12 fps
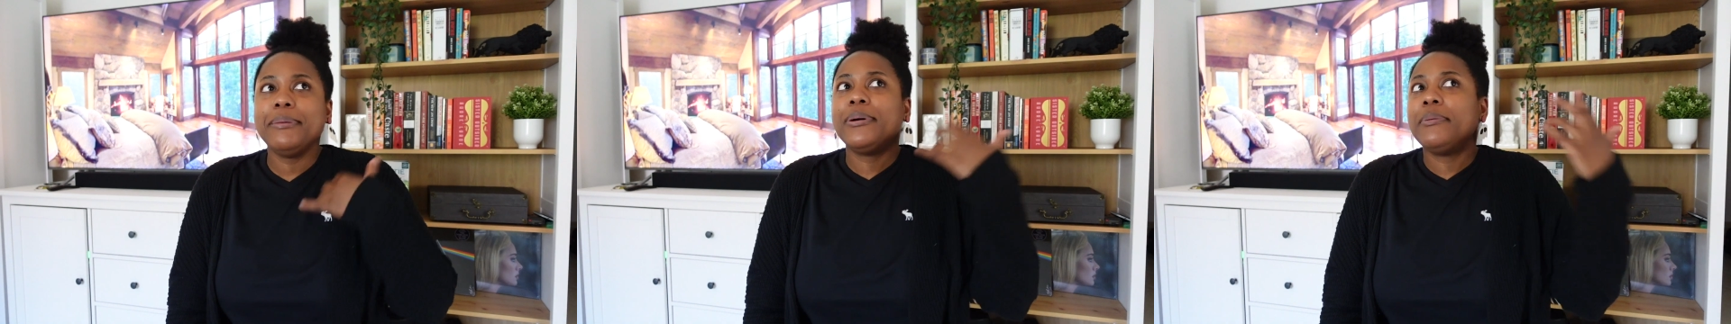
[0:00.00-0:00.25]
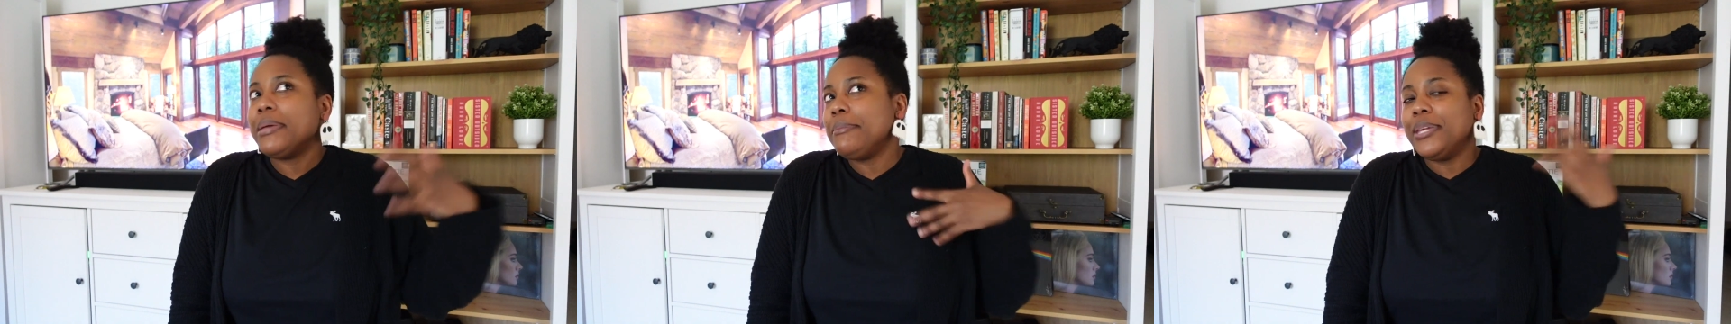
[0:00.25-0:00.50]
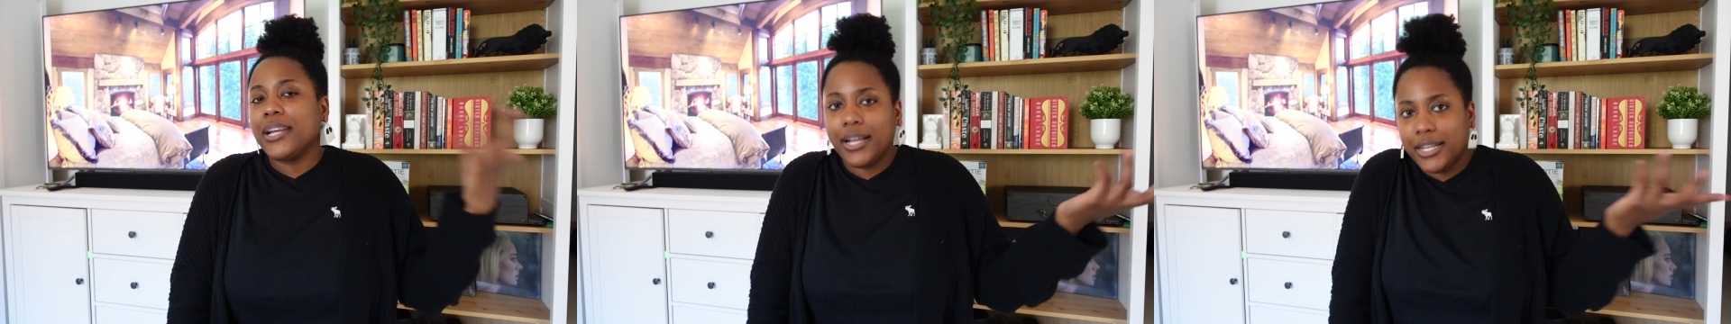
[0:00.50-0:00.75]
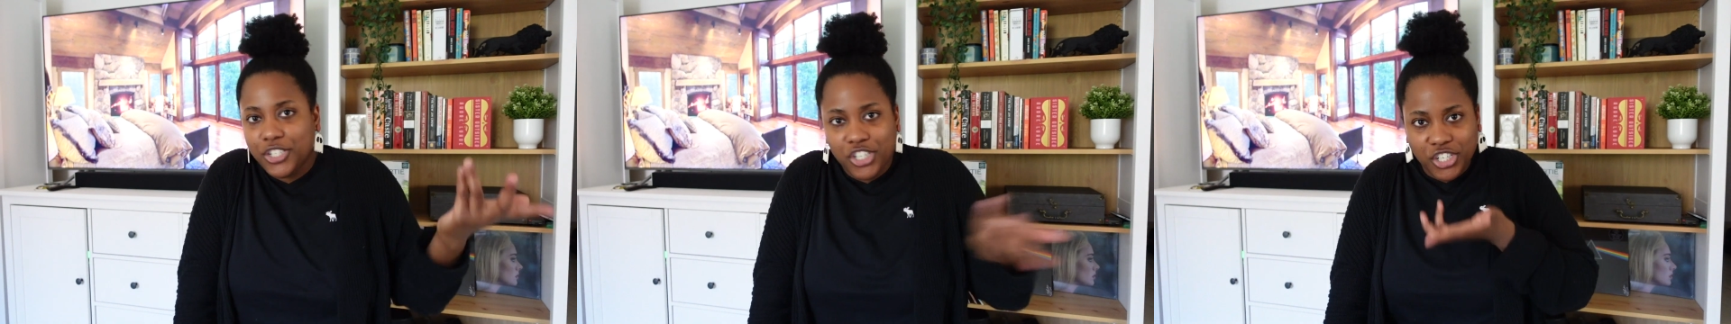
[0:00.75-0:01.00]
But maybe not,
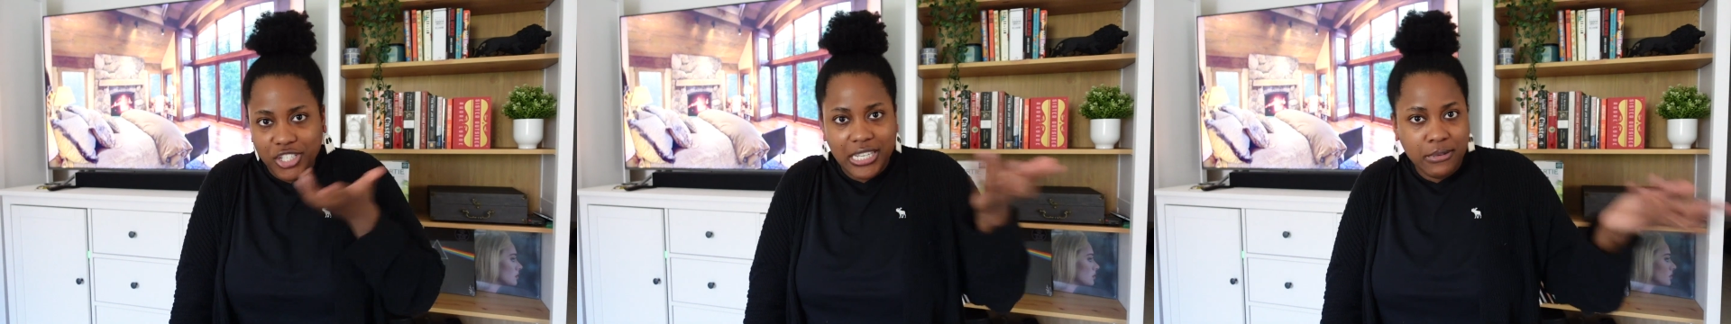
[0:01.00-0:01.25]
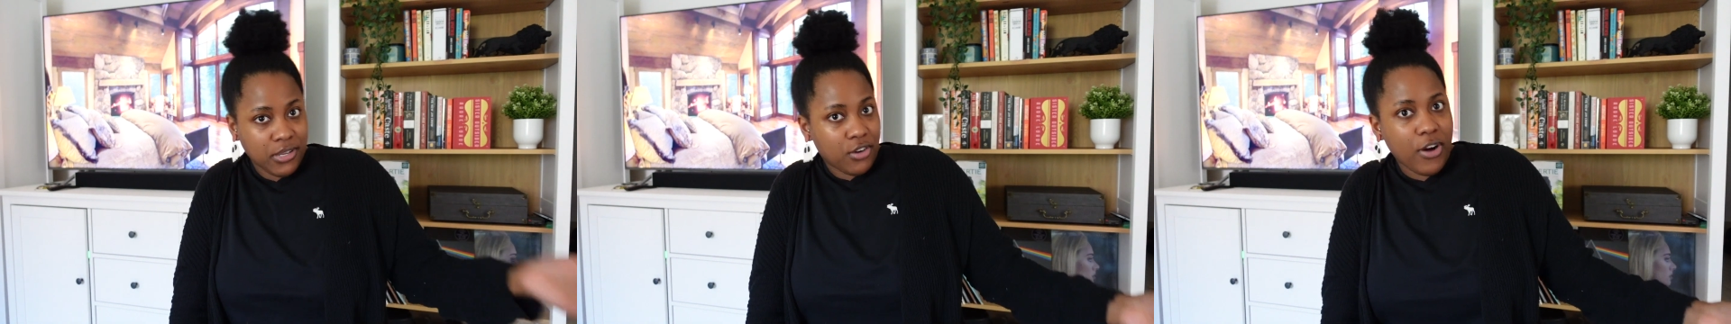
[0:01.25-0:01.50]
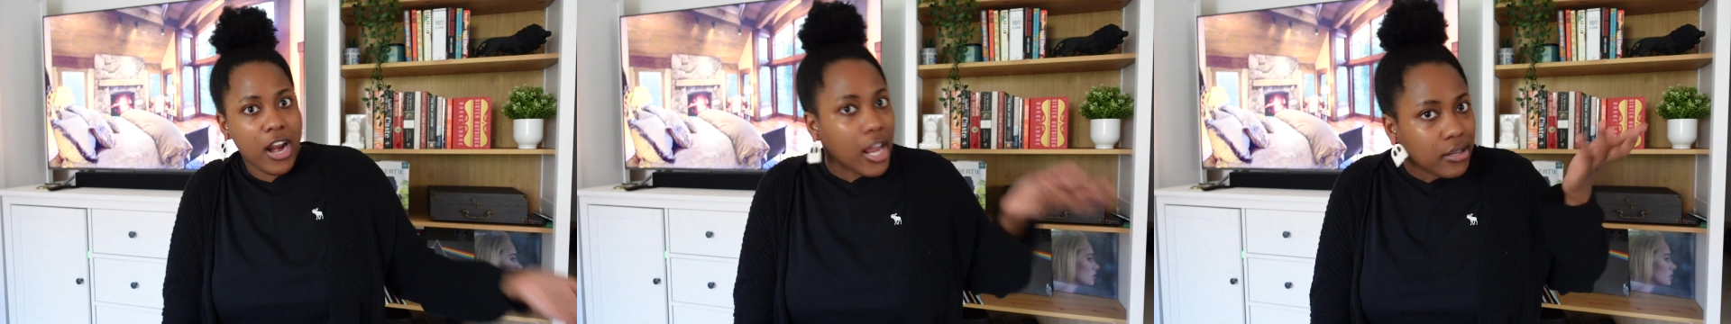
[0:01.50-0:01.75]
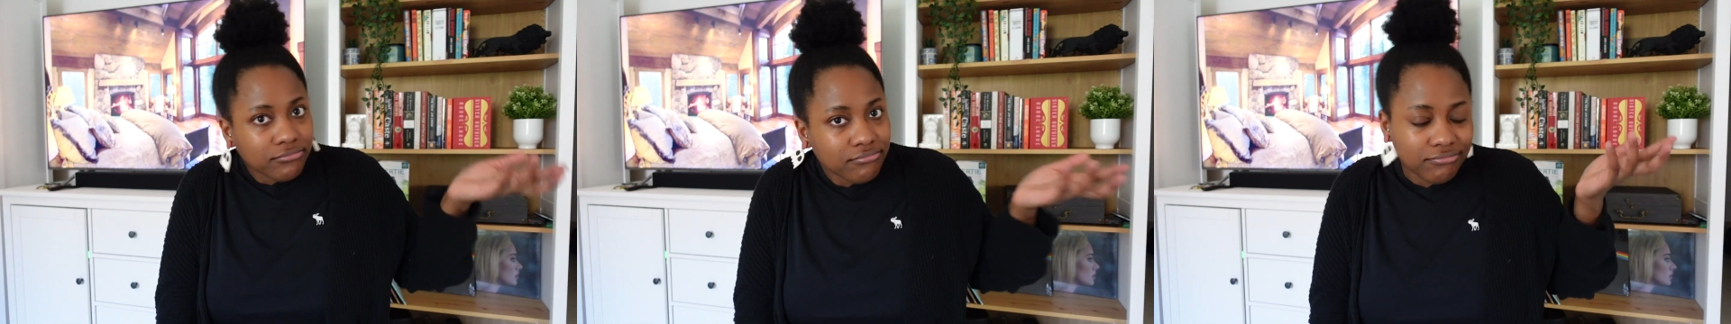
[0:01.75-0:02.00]
because she just keeps on writing.